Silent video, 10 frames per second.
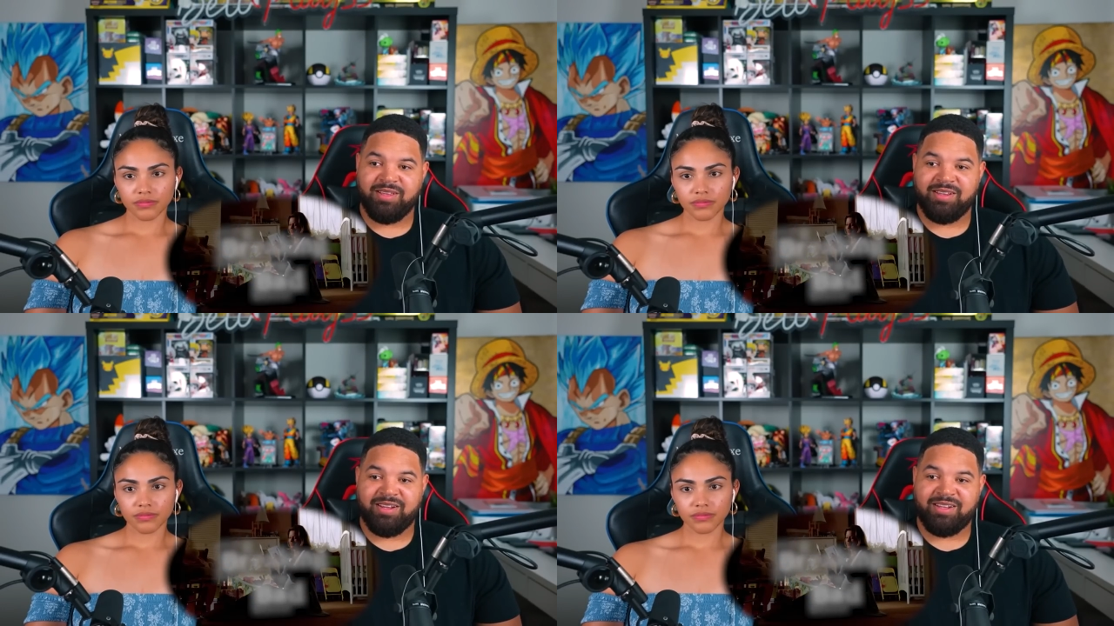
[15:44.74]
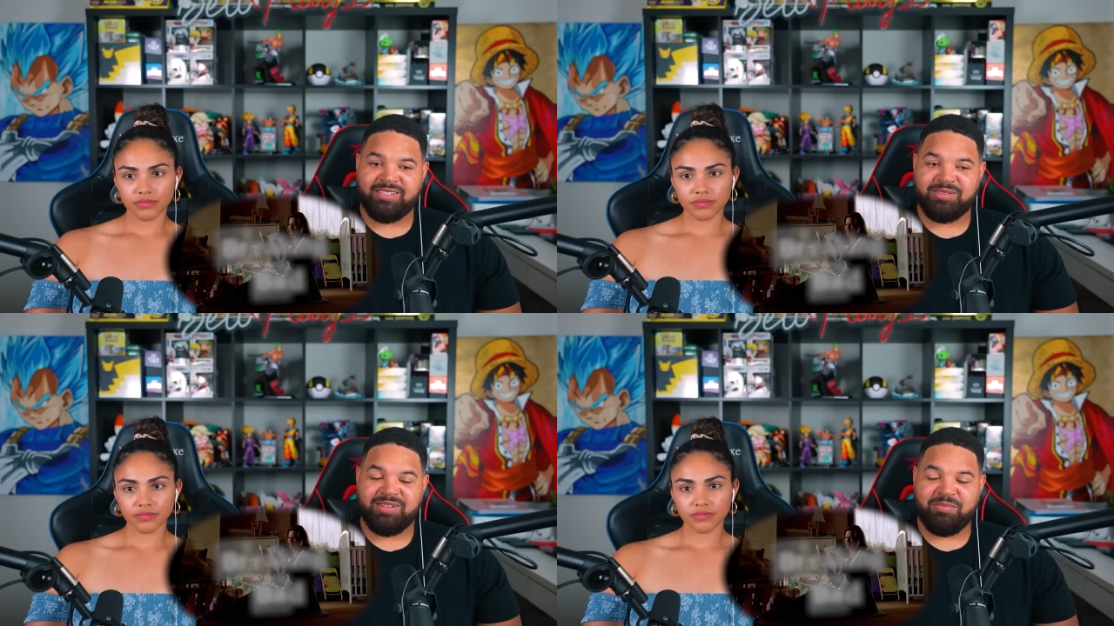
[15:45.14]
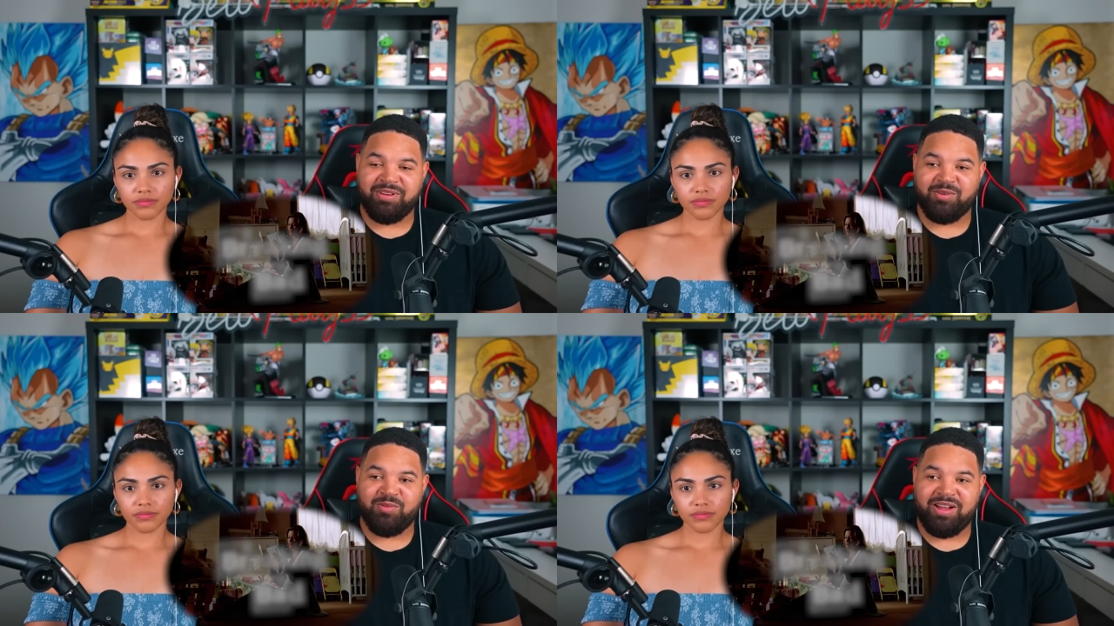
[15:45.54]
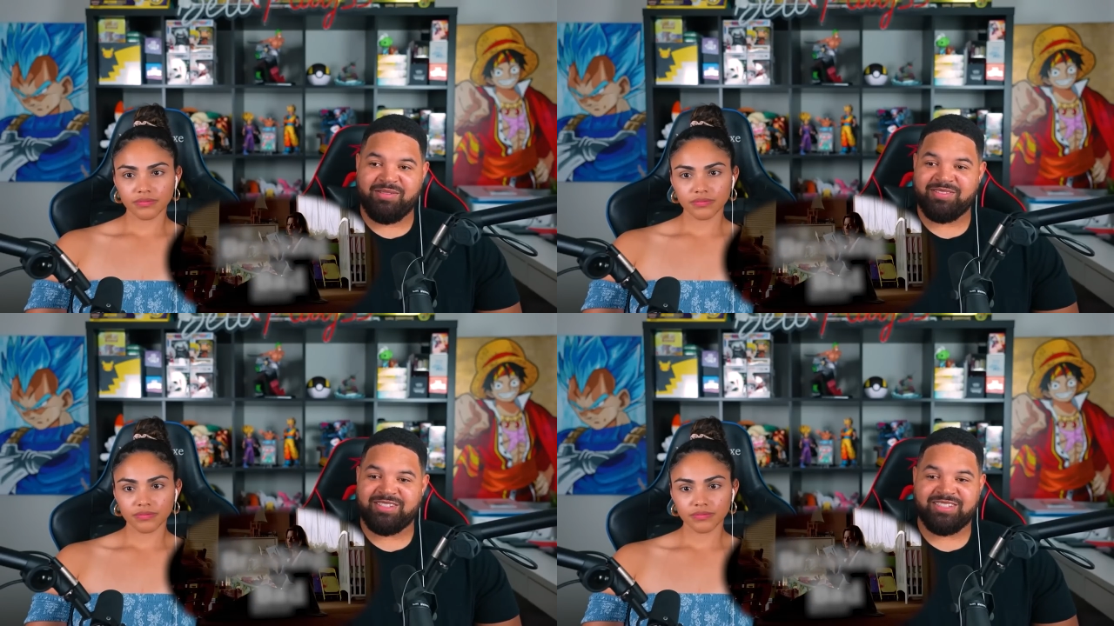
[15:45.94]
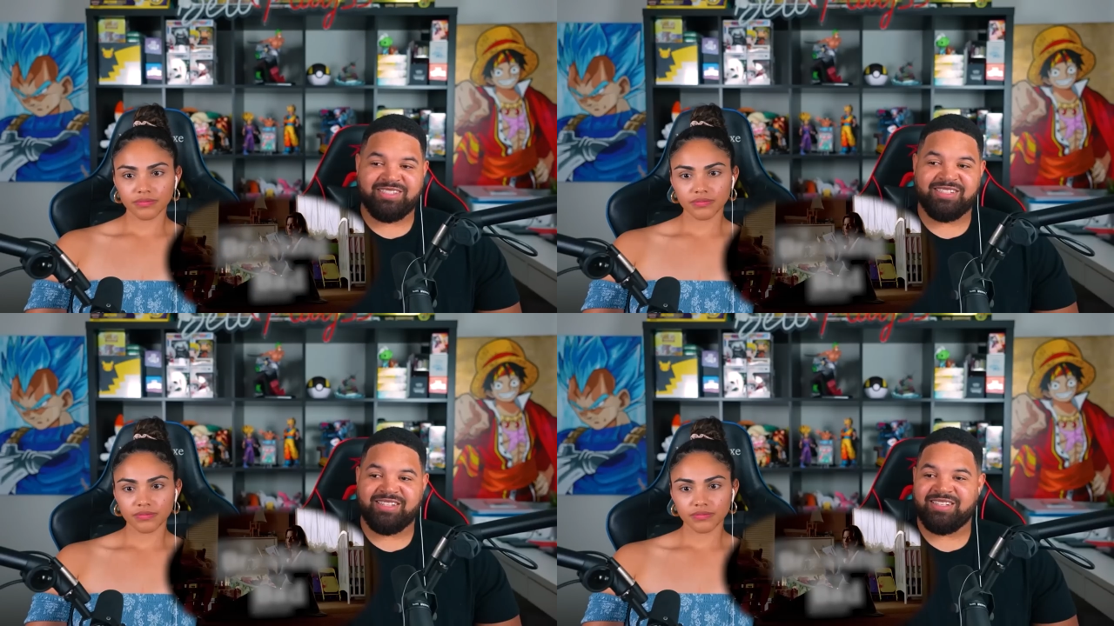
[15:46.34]
Speaker 1: The husband, I mean, the wife is just
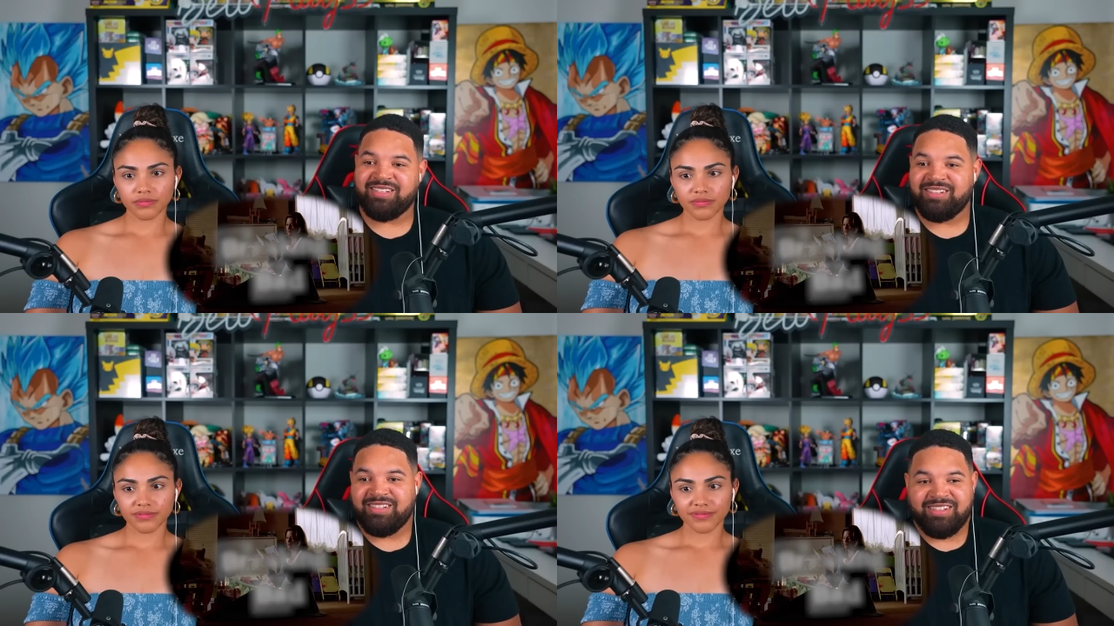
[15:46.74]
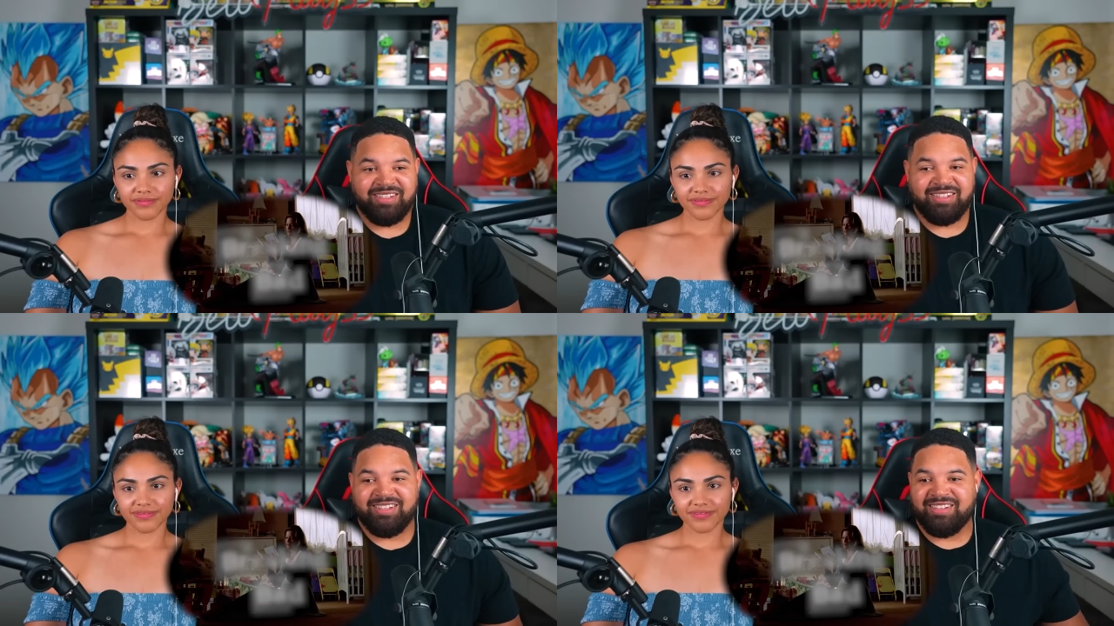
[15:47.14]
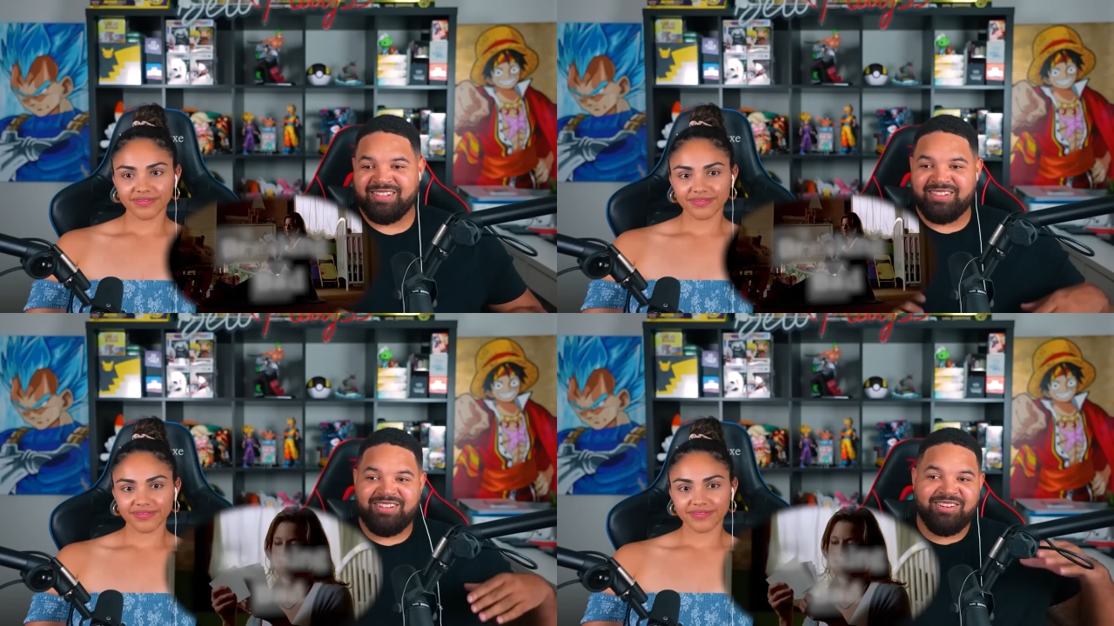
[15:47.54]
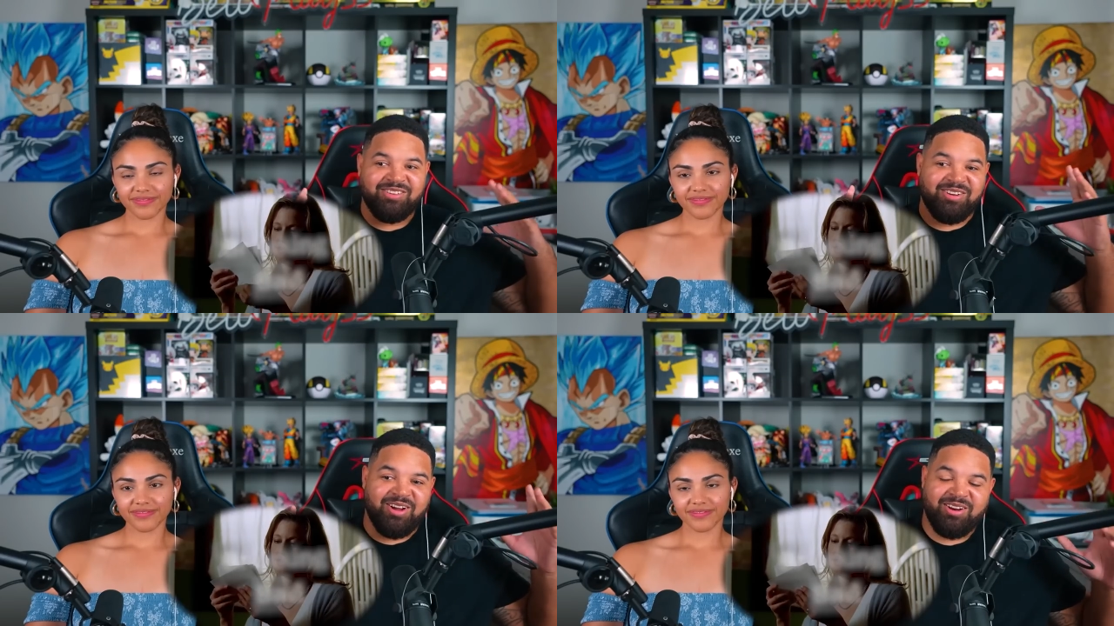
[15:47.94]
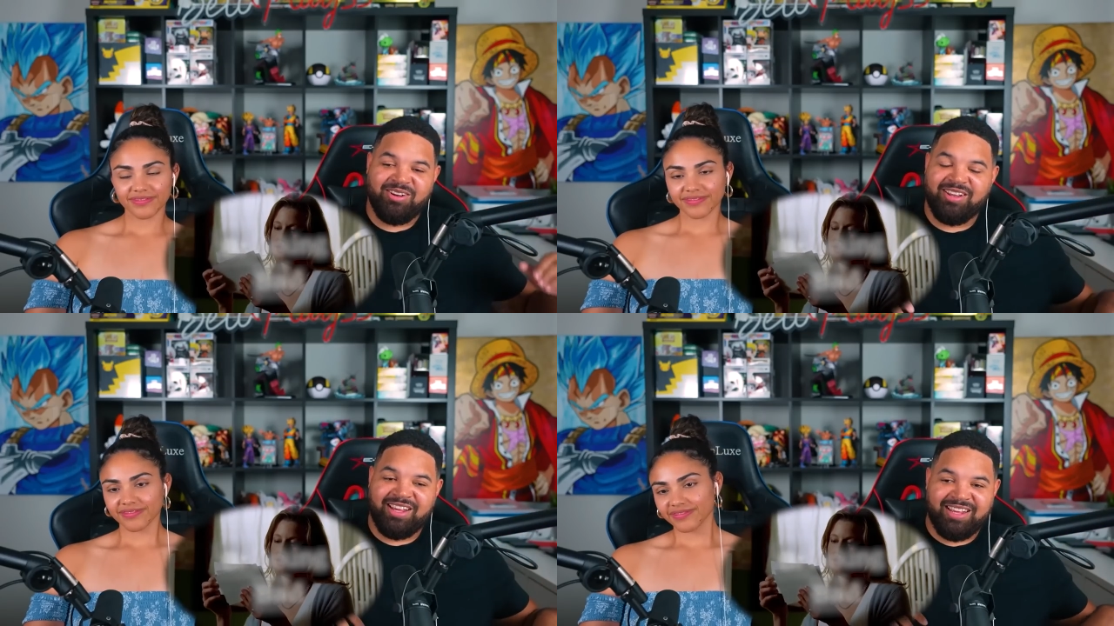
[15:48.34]
in, you know, daughter
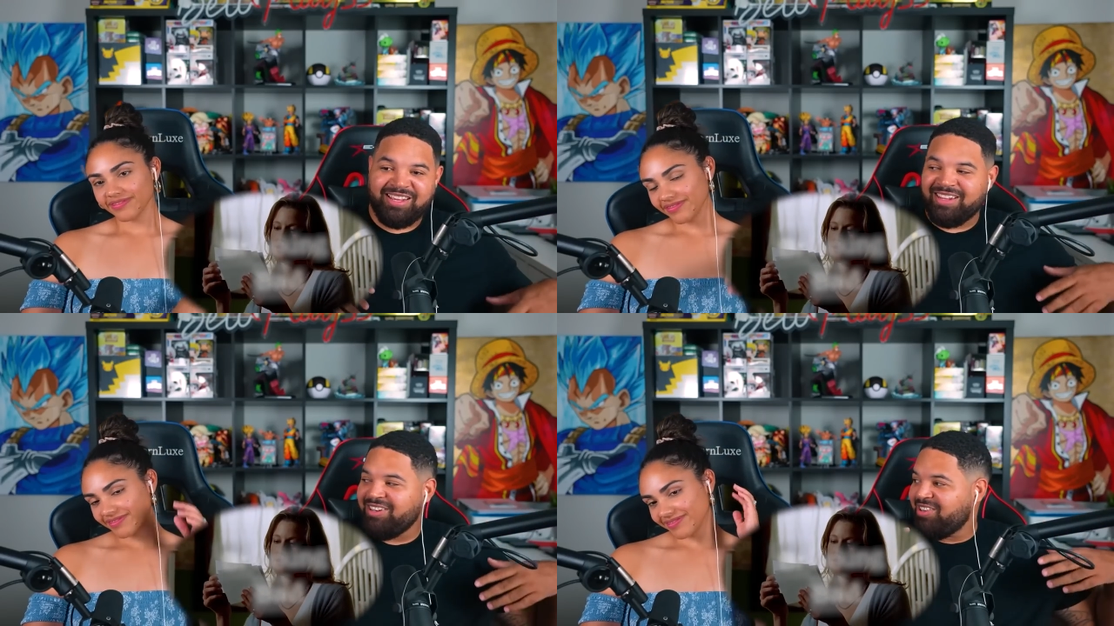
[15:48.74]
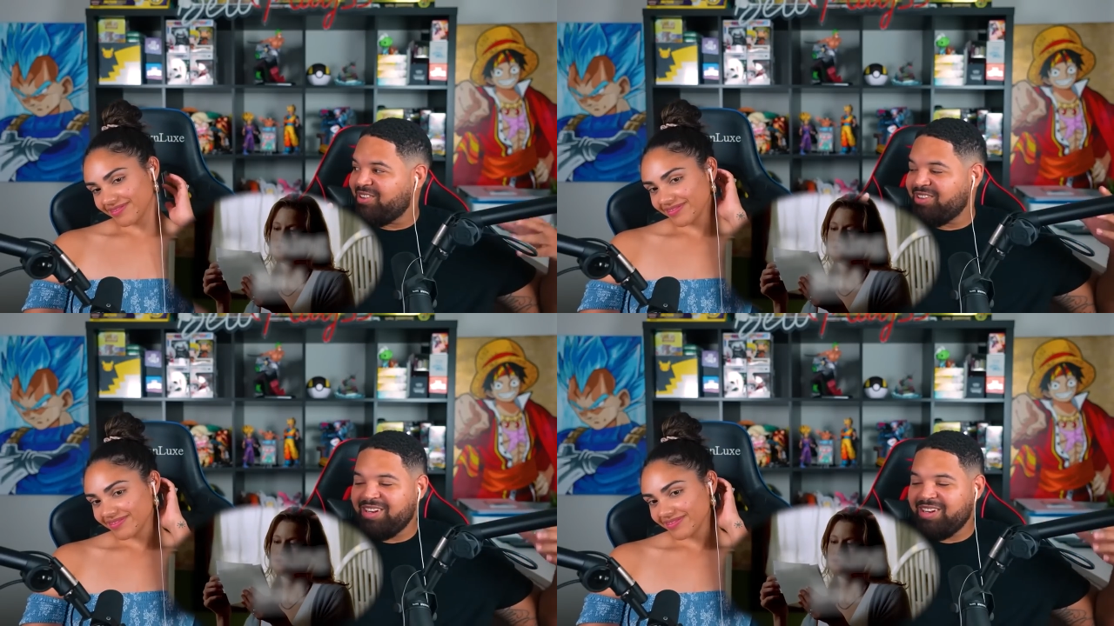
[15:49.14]
land. You know,